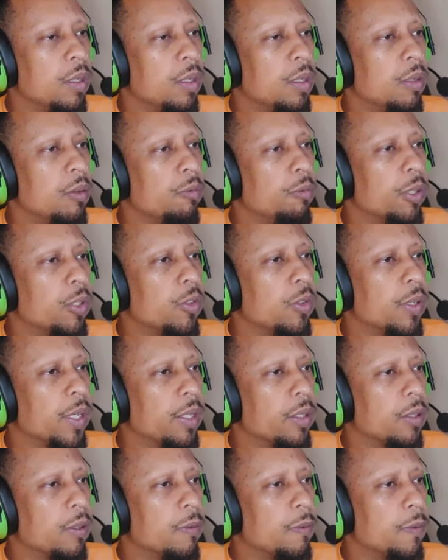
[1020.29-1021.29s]
We
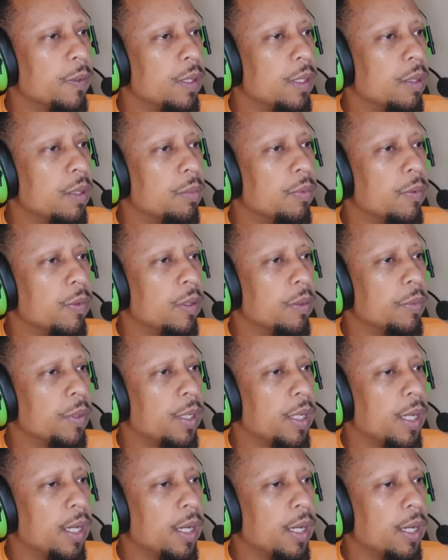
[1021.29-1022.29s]
dragged our fib from the
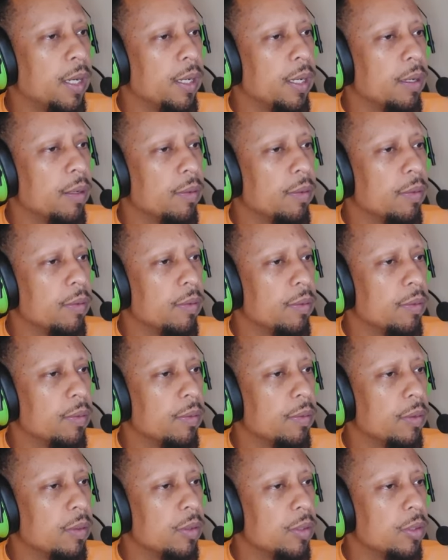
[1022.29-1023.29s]
high
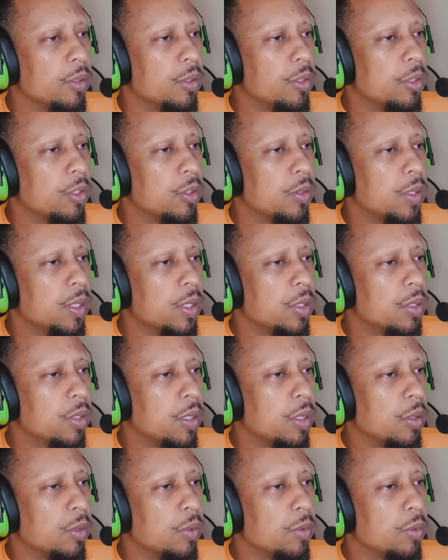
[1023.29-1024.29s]
to this low.